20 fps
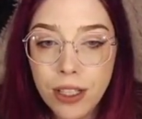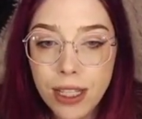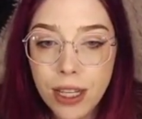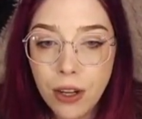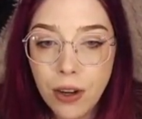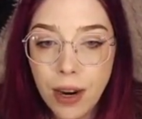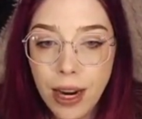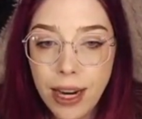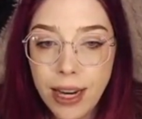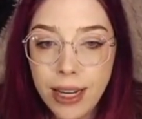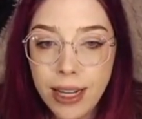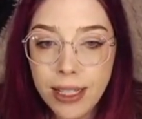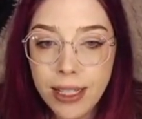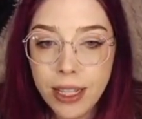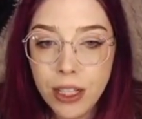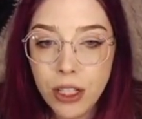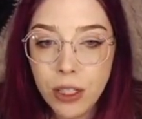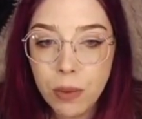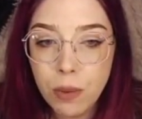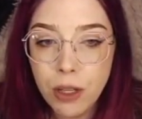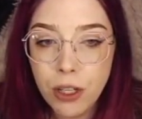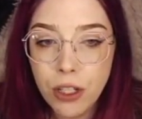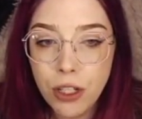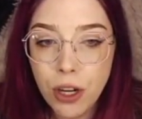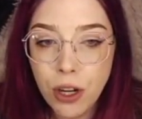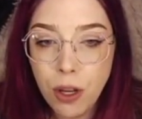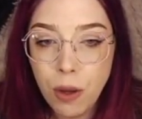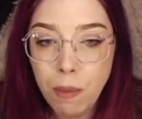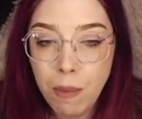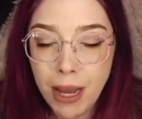and crannies. I just want to show
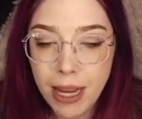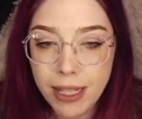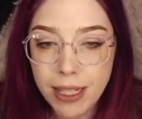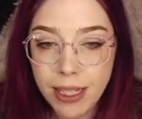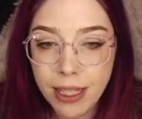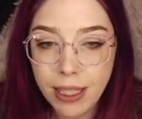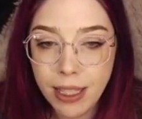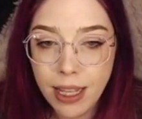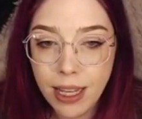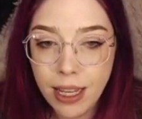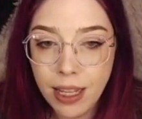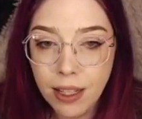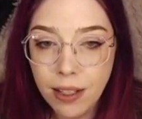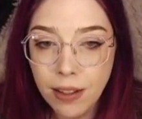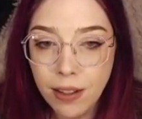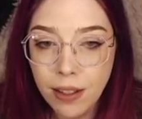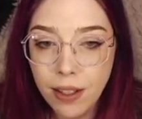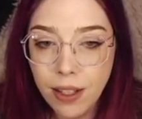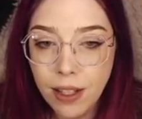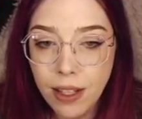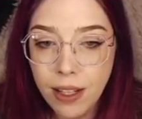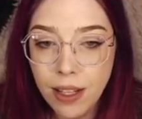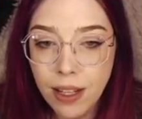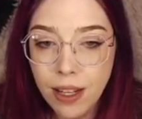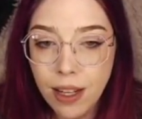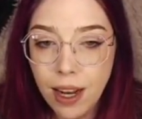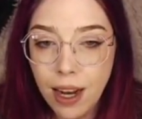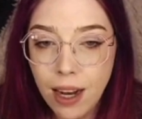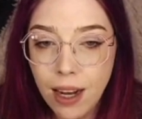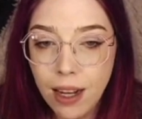you basically
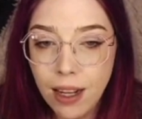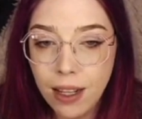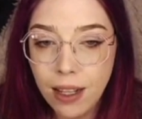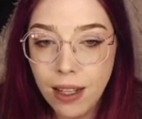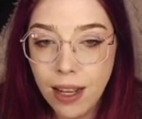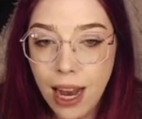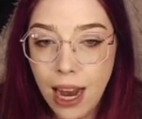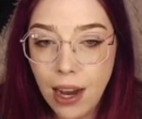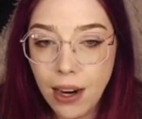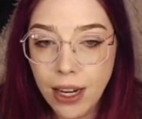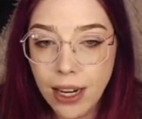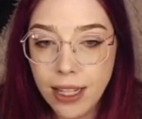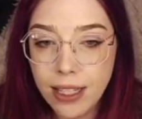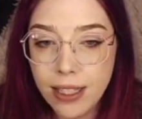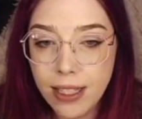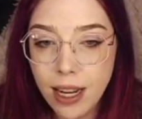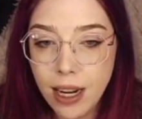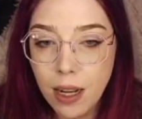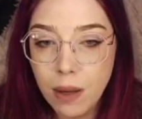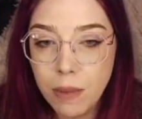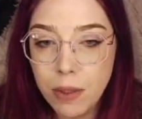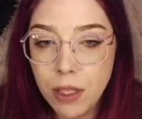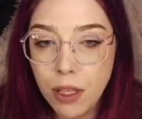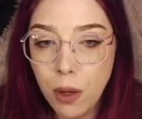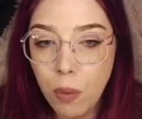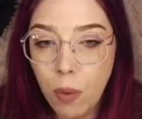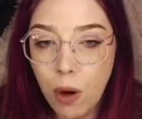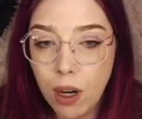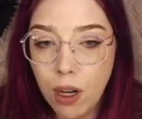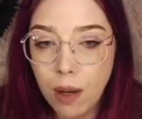how to get set up. So you
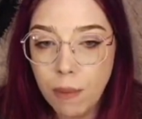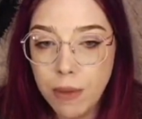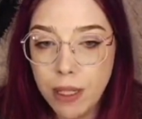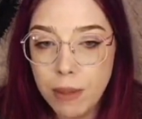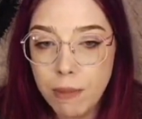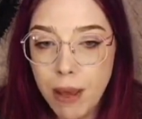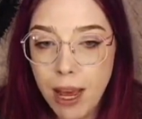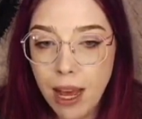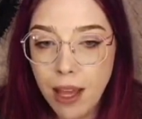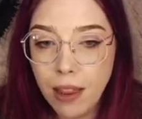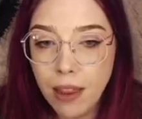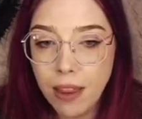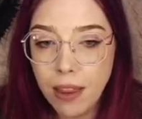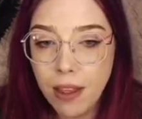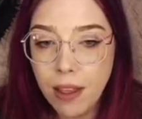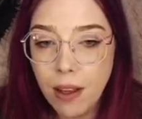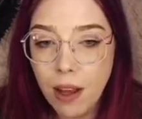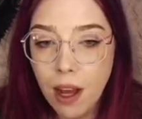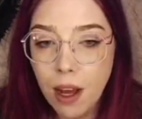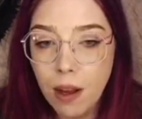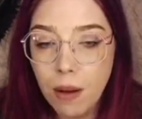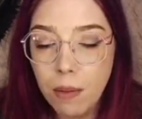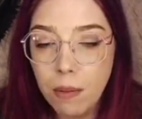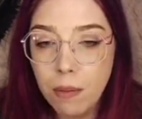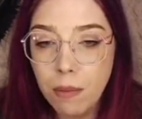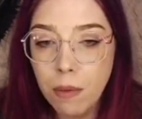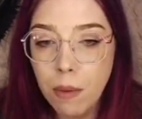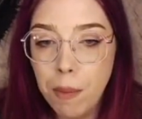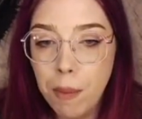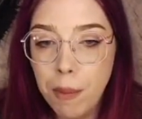walk up this path.
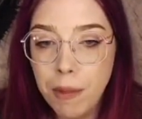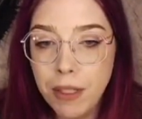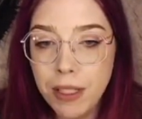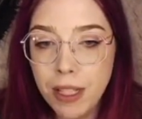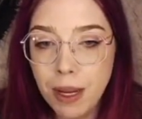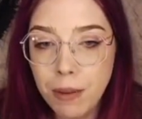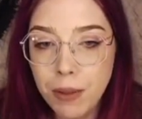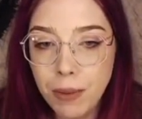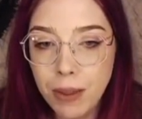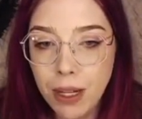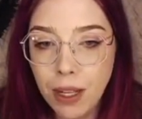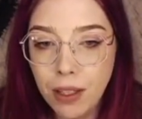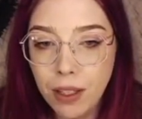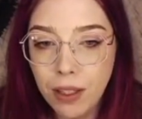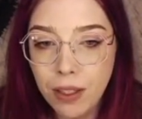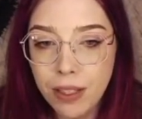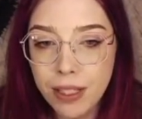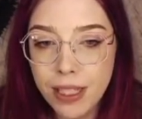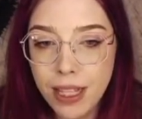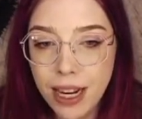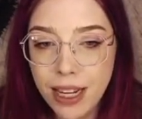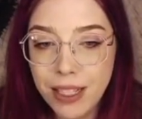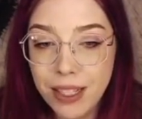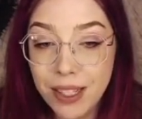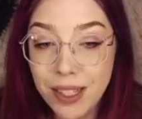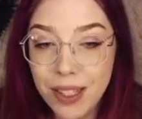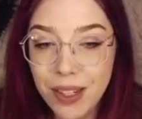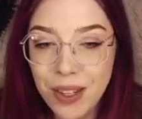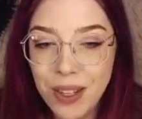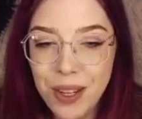Remember, stop to read all the little signs because
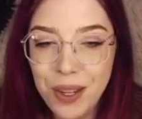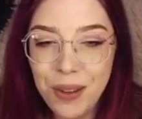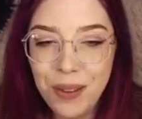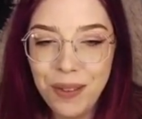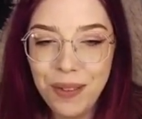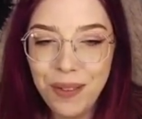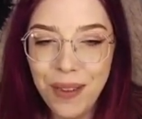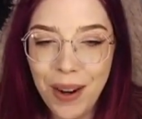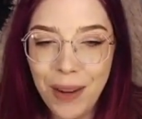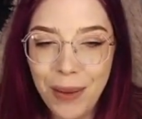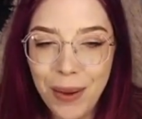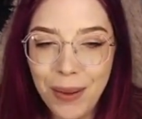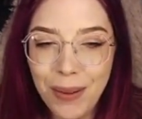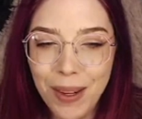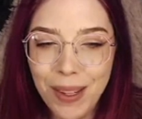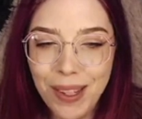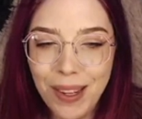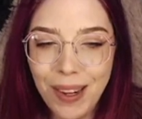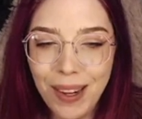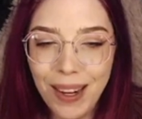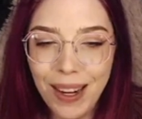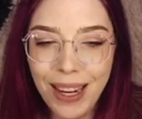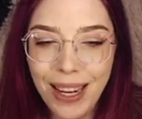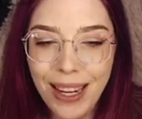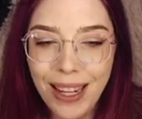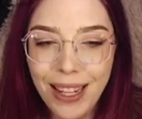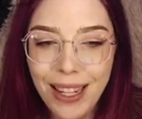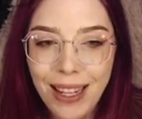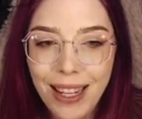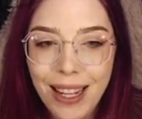they're cute and fun. We worked hard on it.
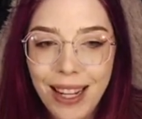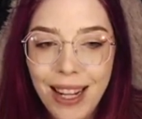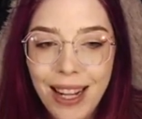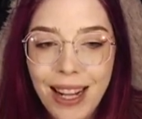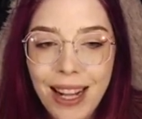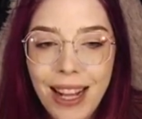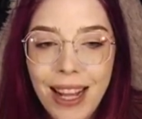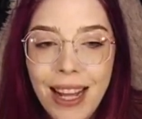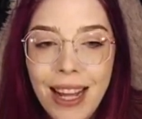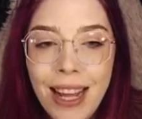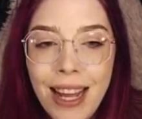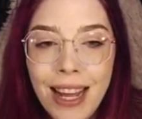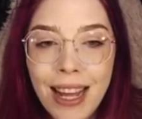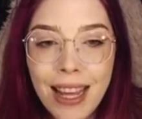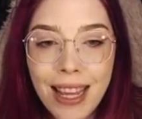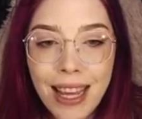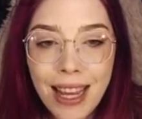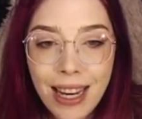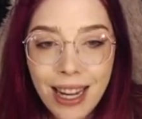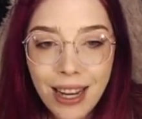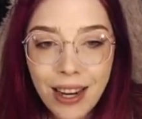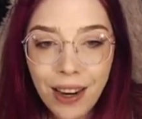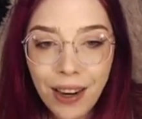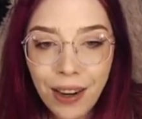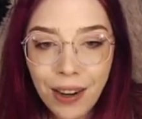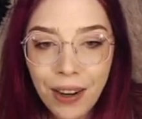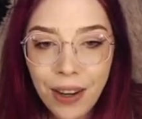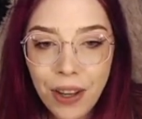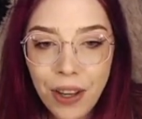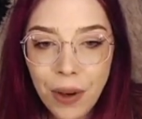Get here.
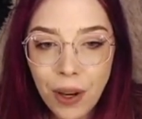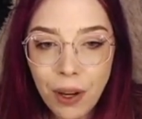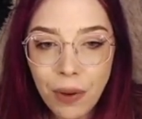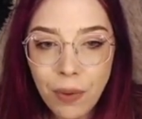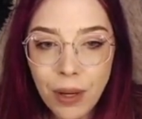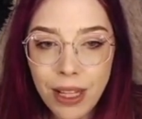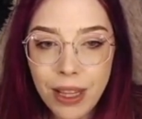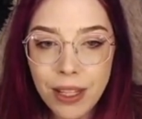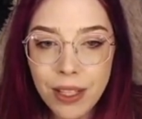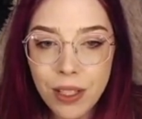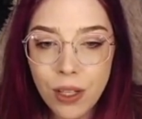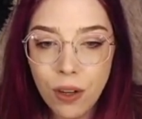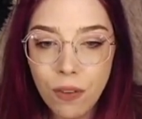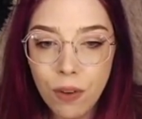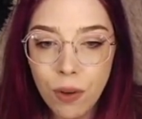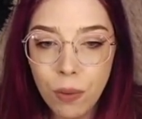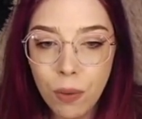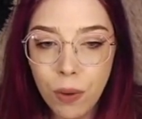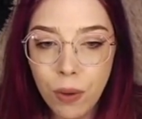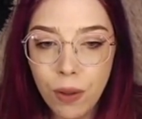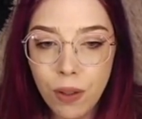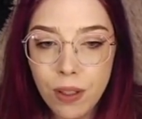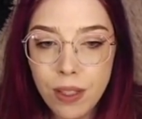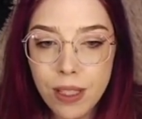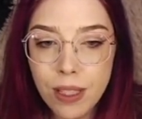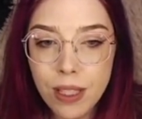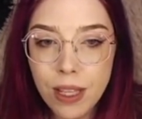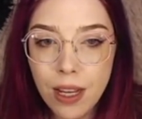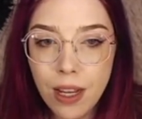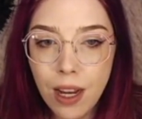You read the server
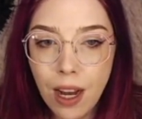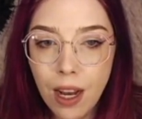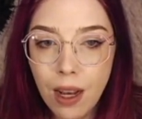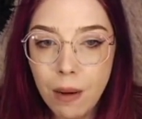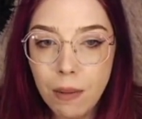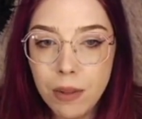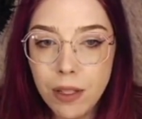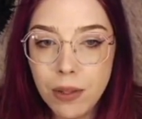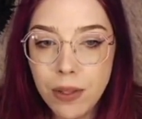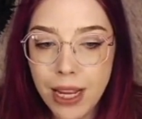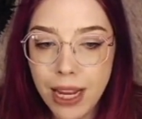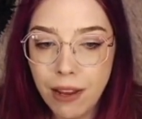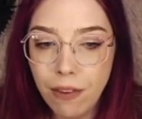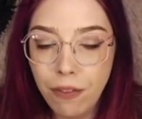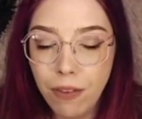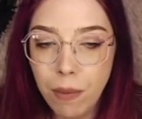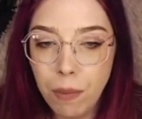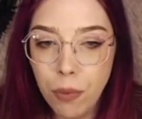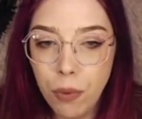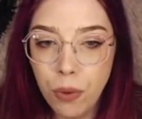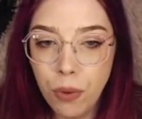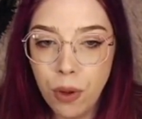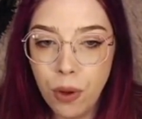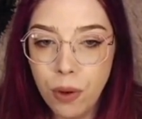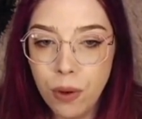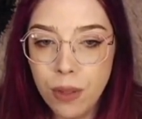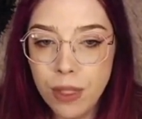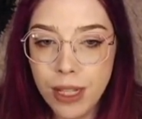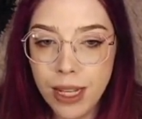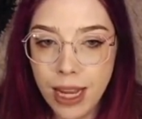rules. So take a flip through
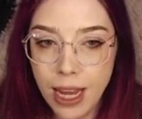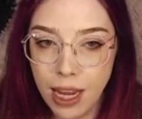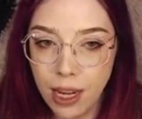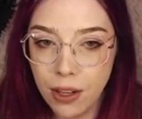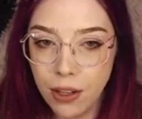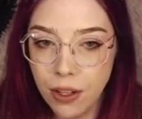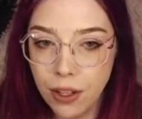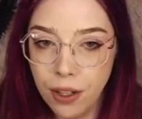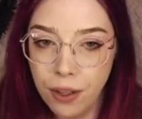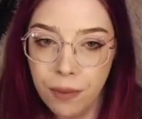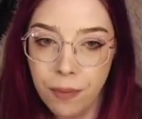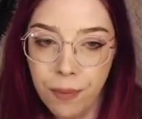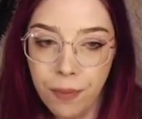those, a gander.